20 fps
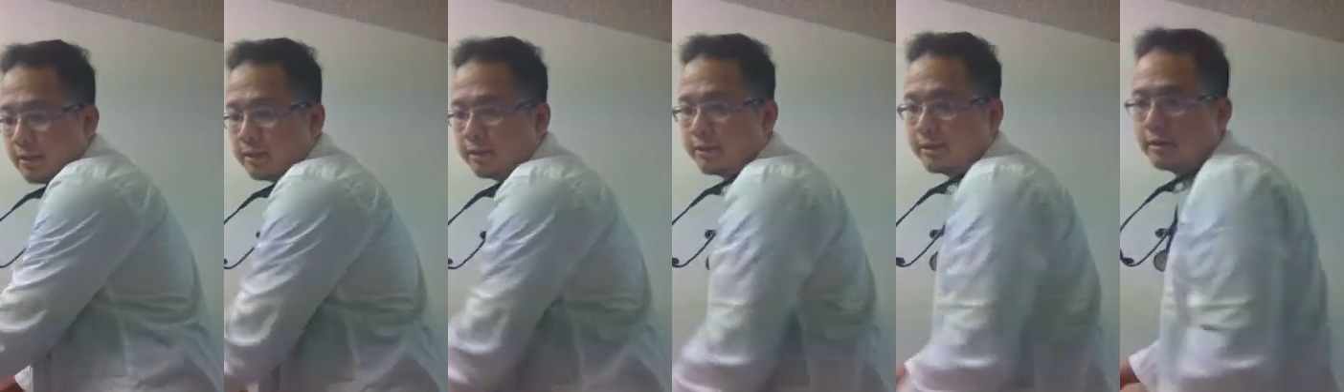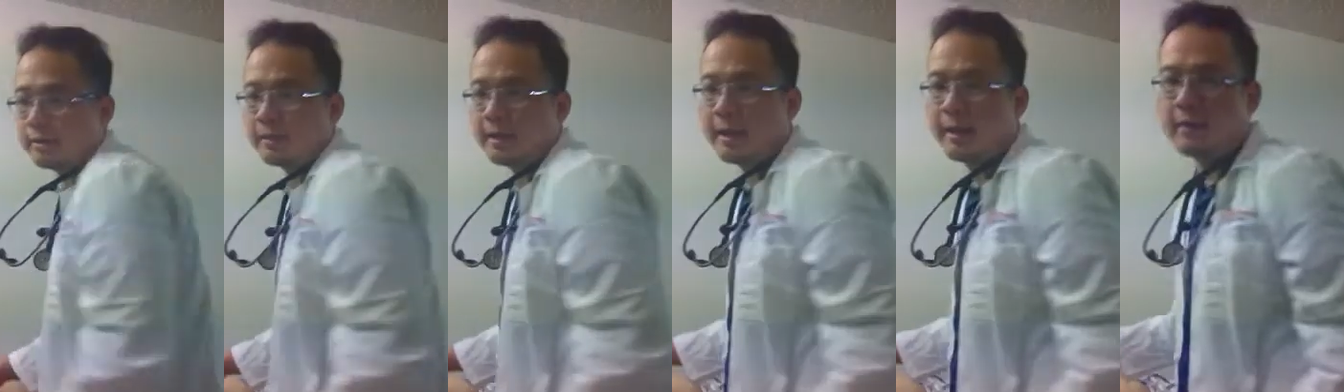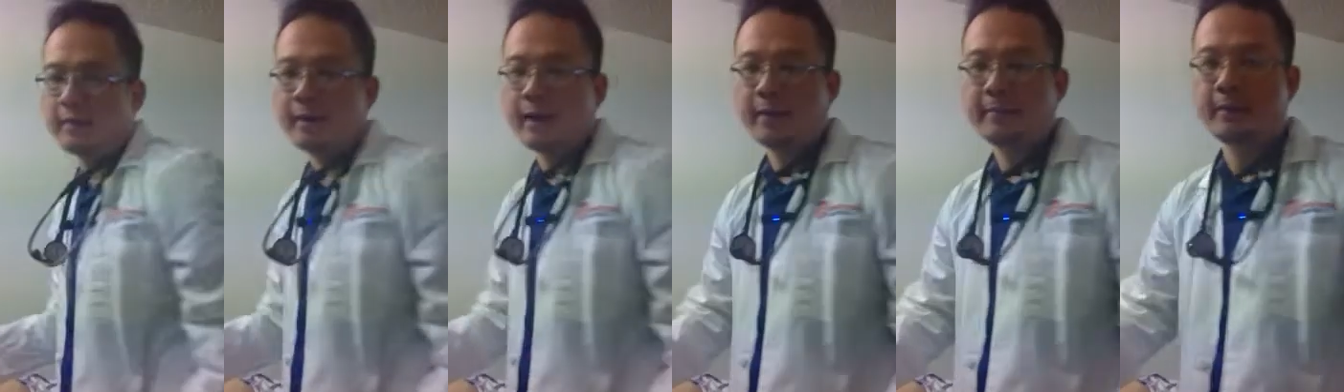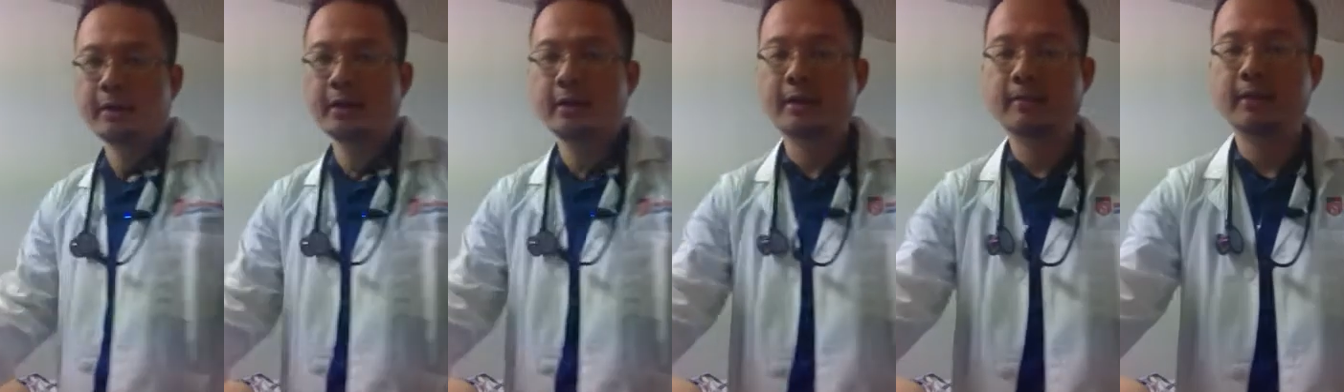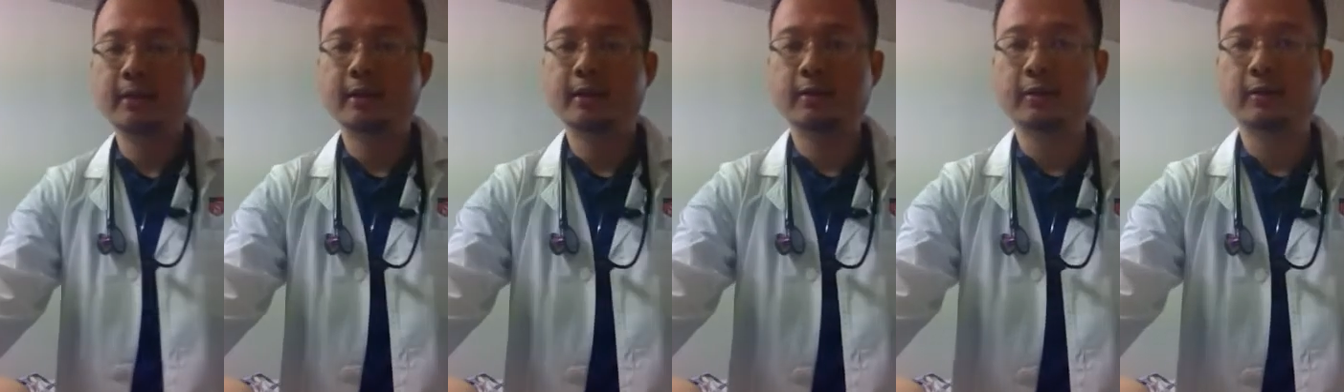So now I'm gonna
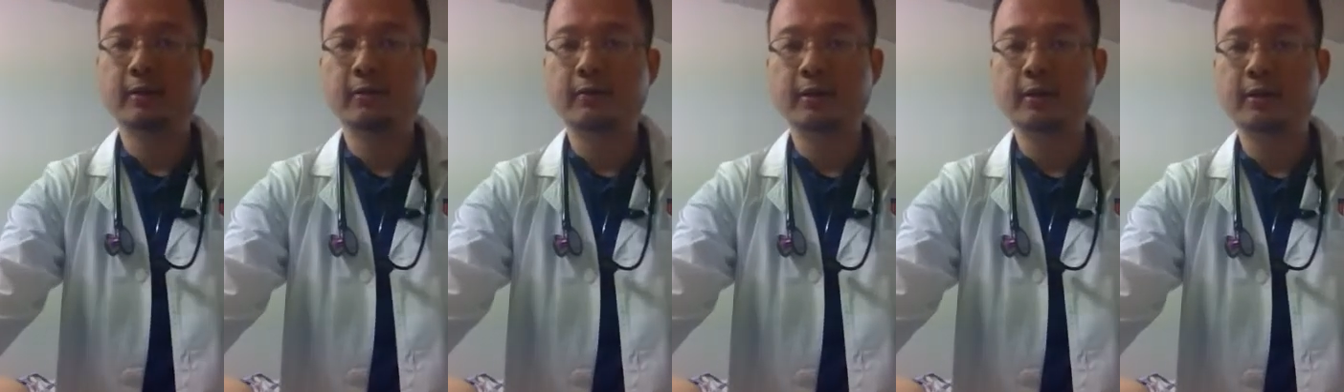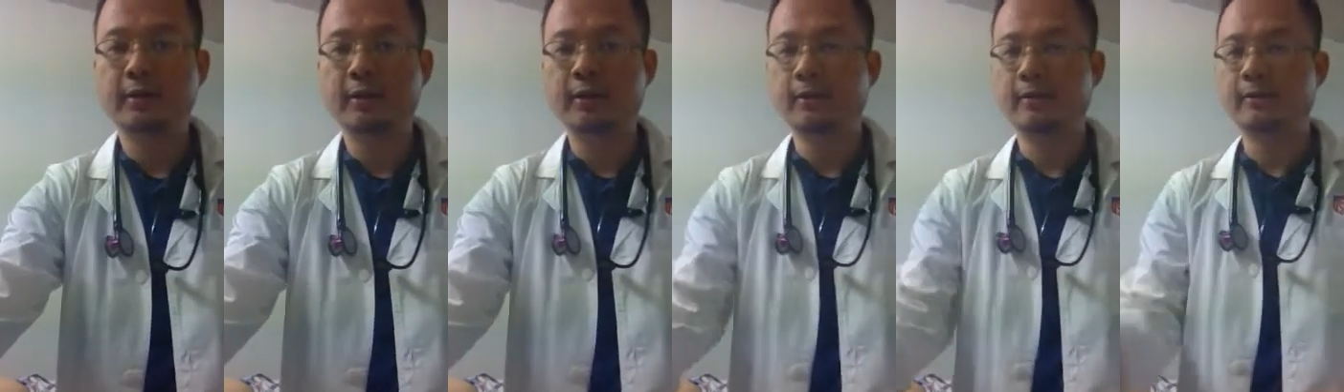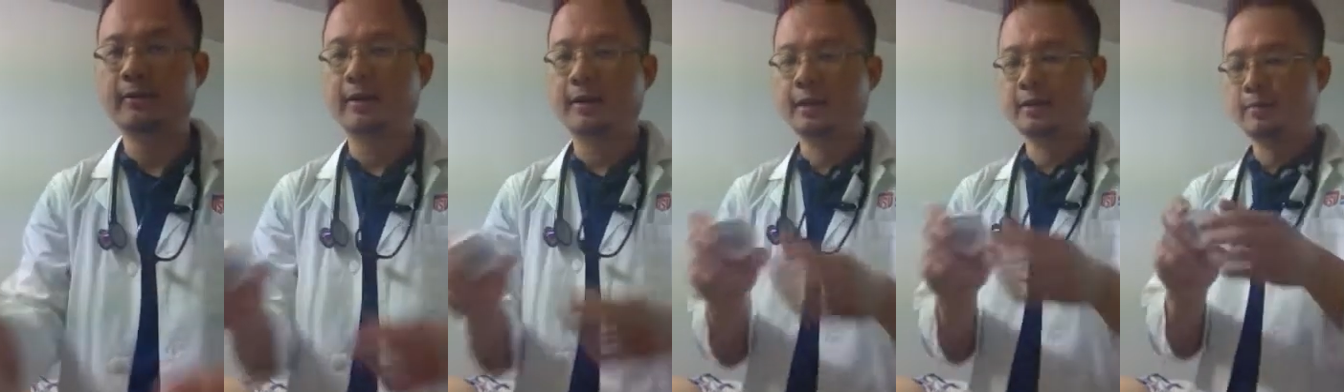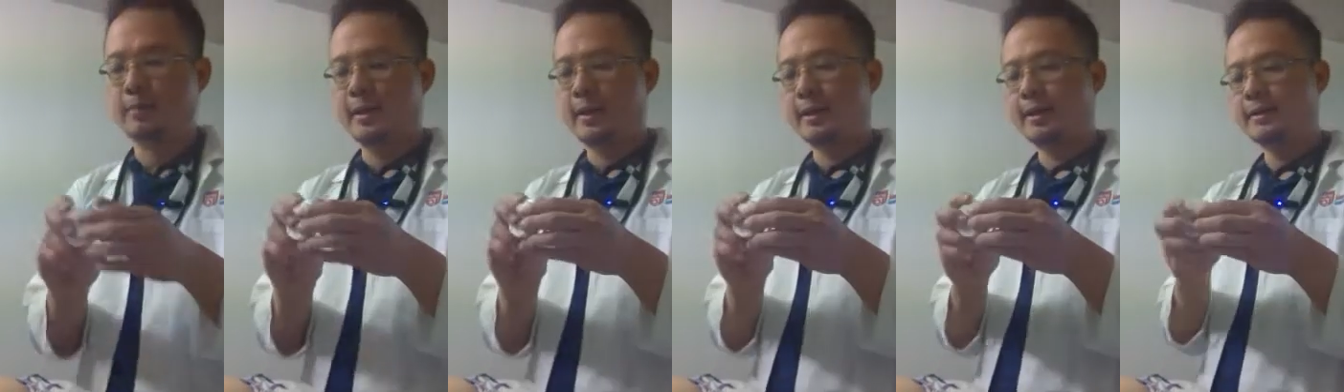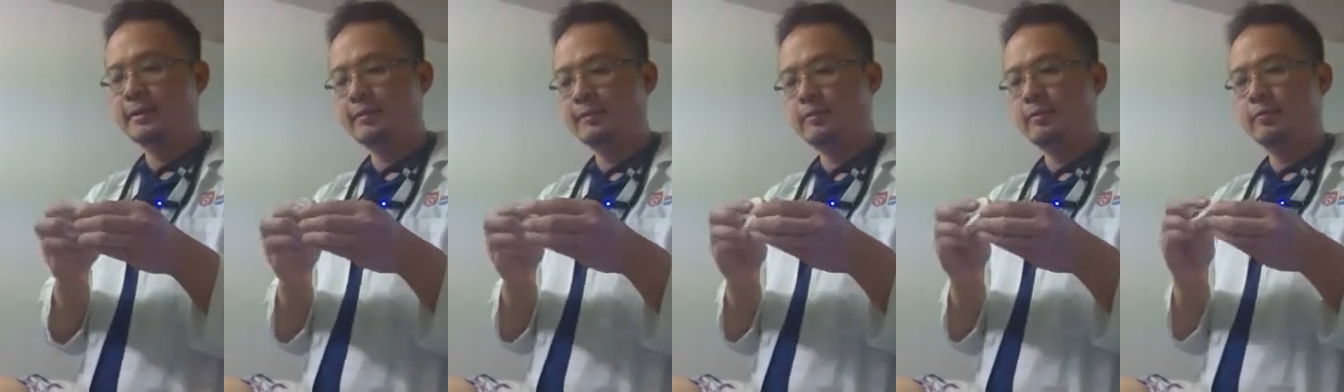make sure for the liver
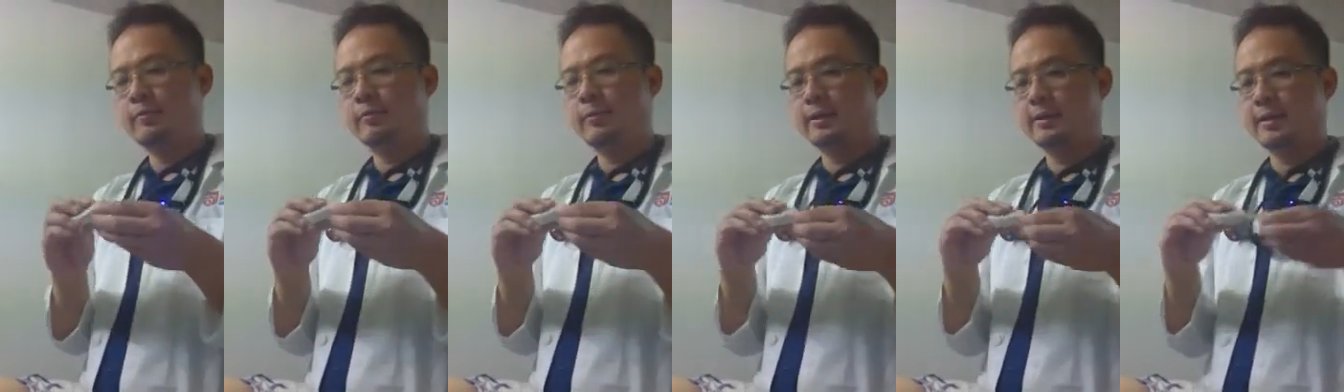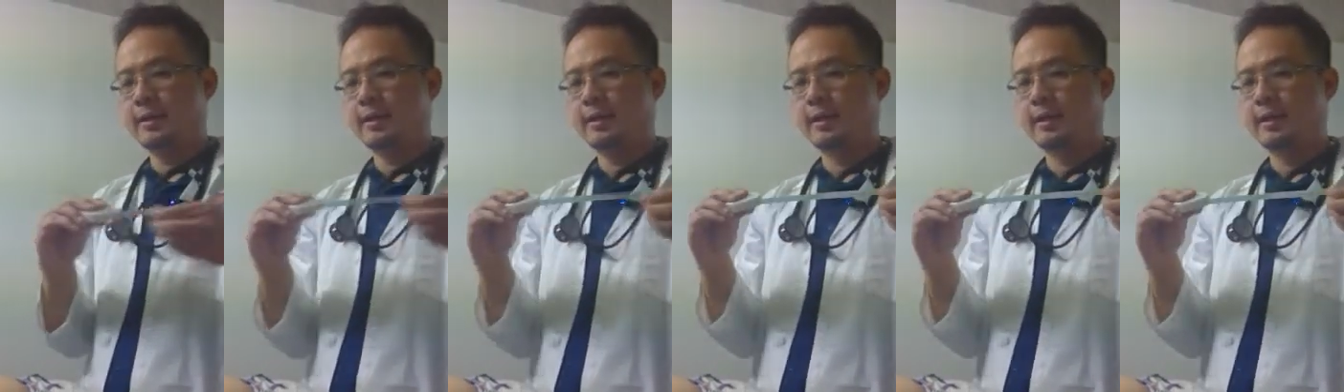expand with